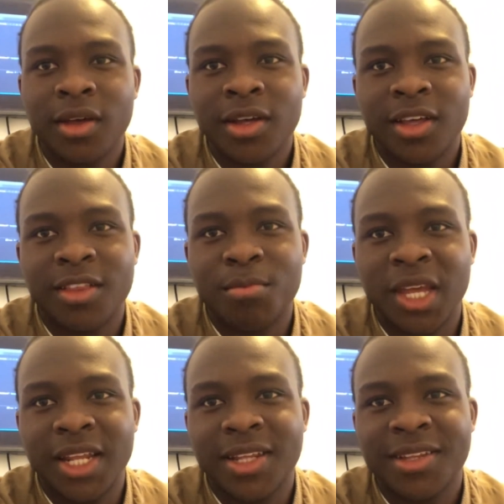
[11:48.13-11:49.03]
it's
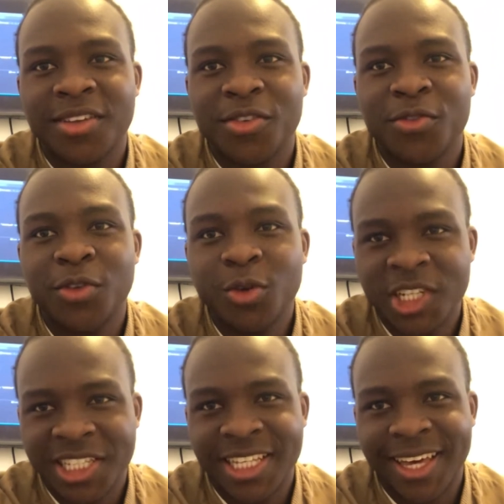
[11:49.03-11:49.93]
been
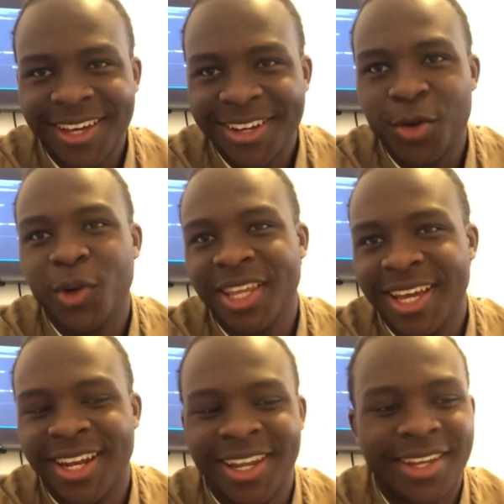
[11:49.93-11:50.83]
Future Tech with
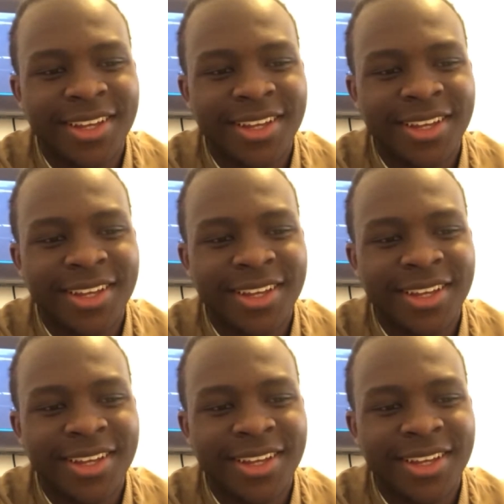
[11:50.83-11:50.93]
Eddie.